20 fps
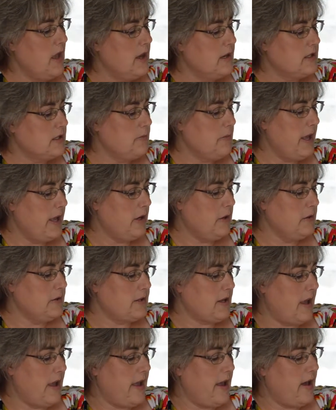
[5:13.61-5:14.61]
Tomatoes,
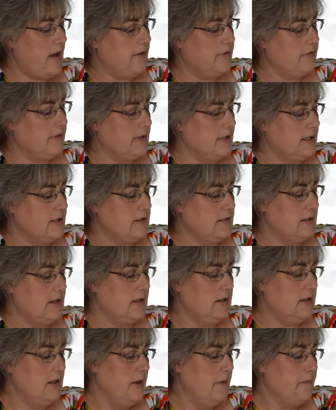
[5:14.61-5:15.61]
I have
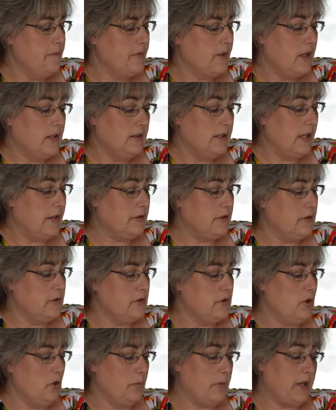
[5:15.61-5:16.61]
listed lentil
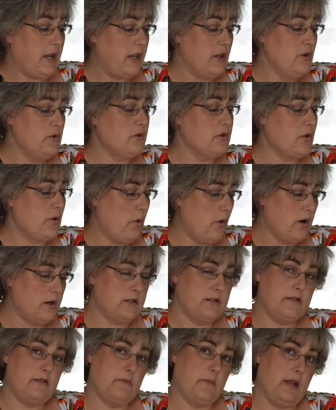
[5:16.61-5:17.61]
soup, and I use
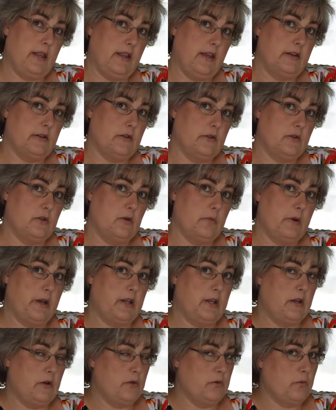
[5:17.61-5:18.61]
quarts for my lentil soup. I
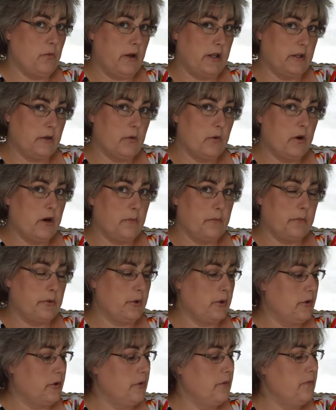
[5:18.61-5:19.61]
use 1 quart
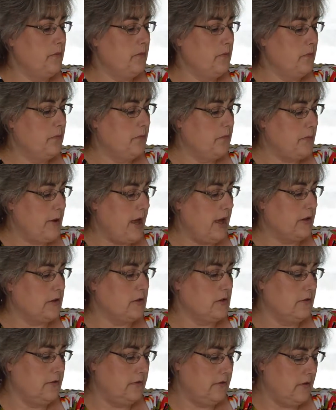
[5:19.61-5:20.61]
per batch
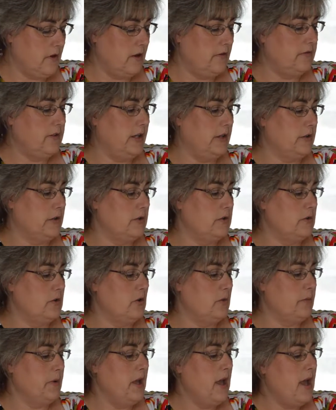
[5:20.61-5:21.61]
of lentil soup.